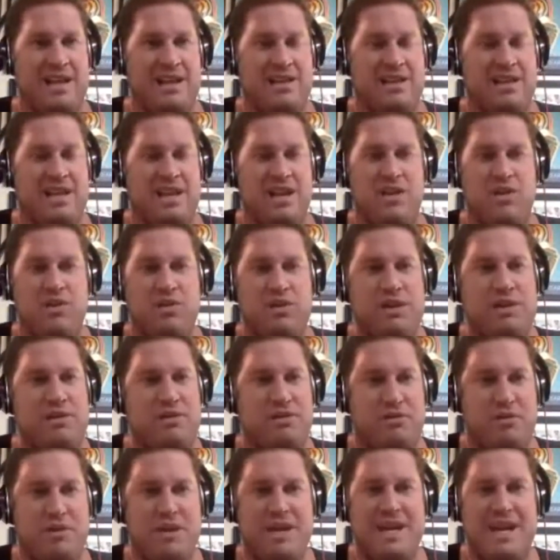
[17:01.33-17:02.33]
the only
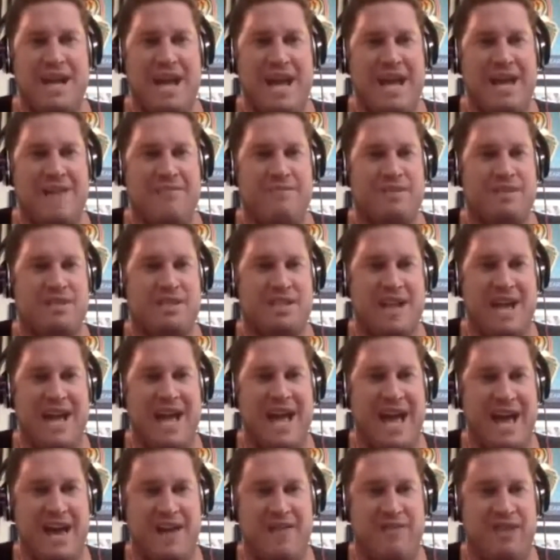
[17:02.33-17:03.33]
three names
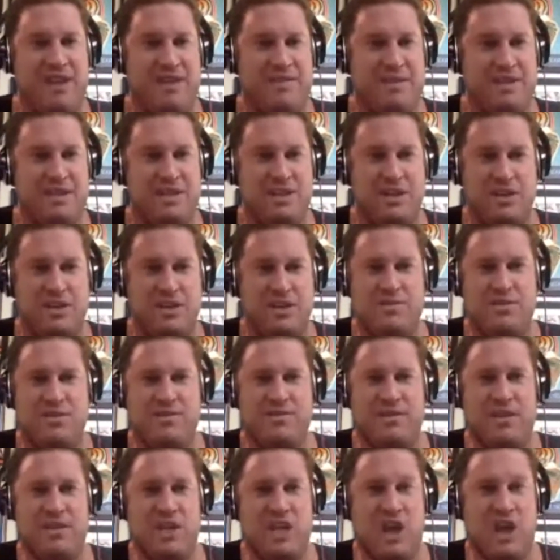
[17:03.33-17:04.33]
ahead of him in terms of
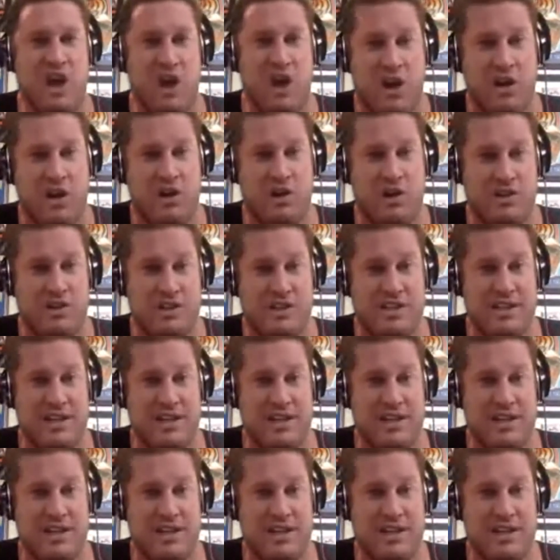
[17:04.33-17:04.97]
yards,